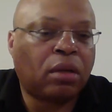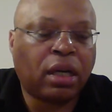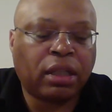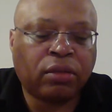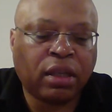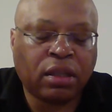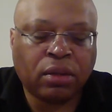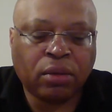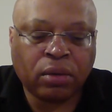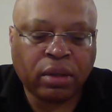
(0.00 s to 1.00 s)
tried to
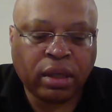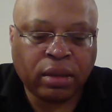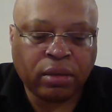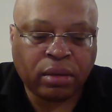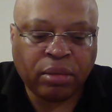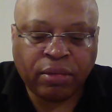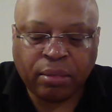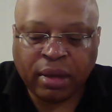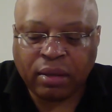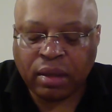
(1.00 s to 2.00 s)
talk to Andrew Smith
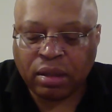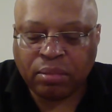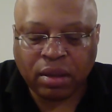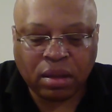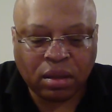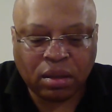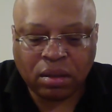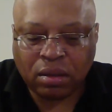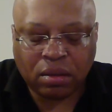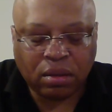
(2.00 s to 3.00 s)
about this
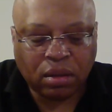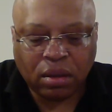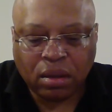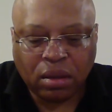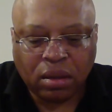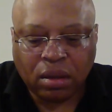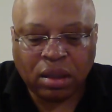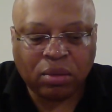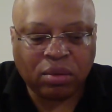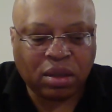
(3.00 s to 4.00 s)
because
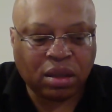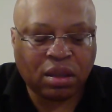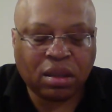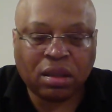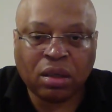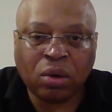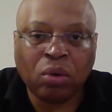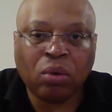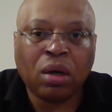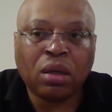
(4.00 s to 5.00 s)
this was just
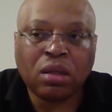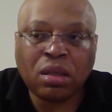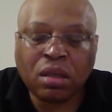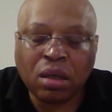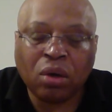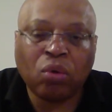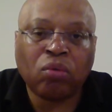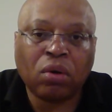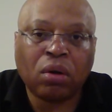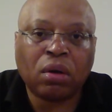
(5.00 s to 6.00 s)
so
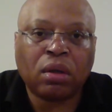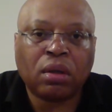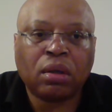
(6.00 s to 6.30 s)
wrong.